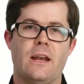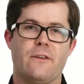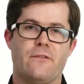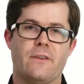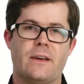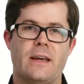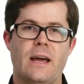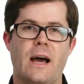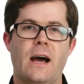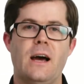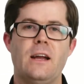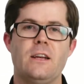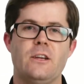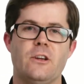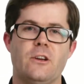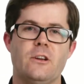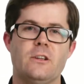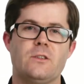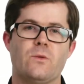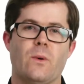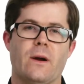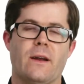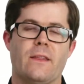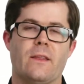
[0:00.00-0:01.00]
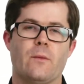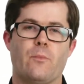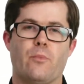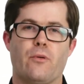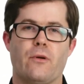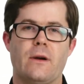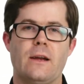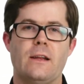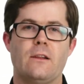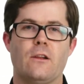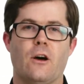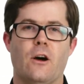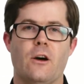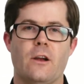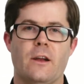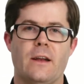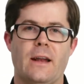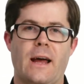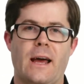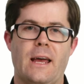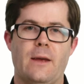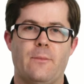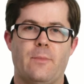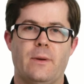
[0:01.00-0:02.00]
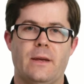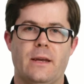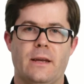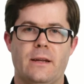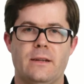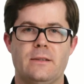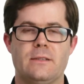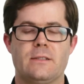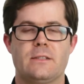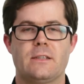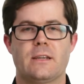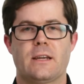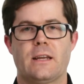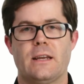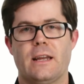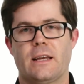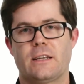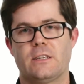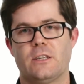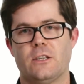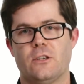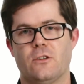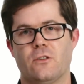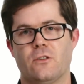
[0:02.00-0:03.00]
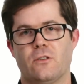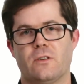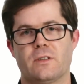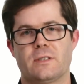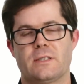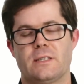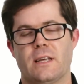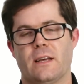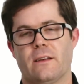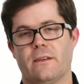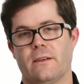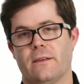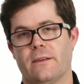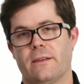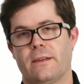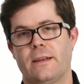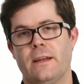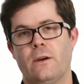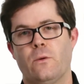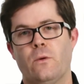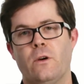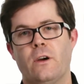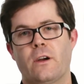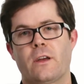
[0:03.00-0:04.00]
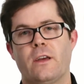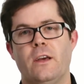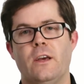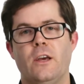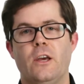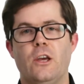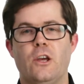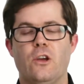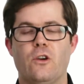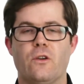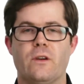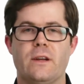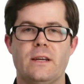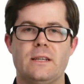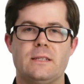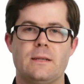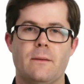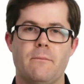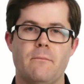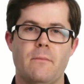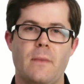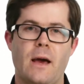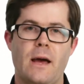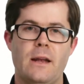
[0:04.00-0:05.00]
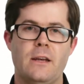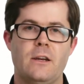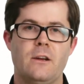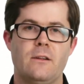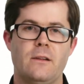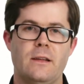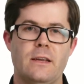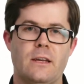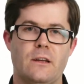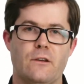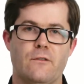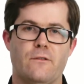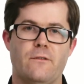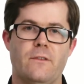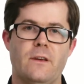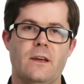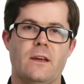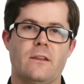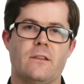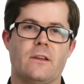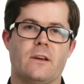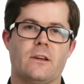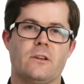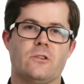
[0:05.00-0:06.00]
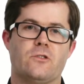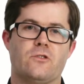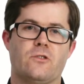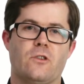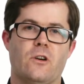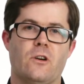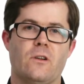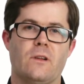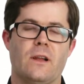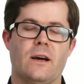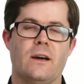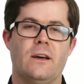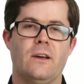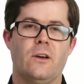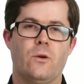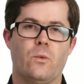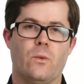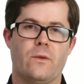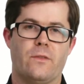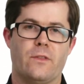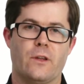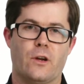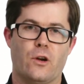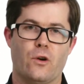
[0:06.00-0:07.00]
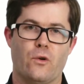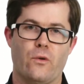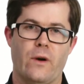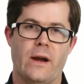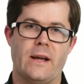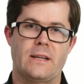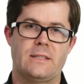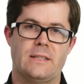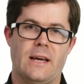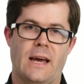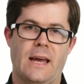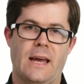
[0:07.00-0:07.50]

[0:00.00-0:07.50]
And if it can't use one of the preloaded APNs to connect to your cellular network, you'll need to manually configure the controller with the correct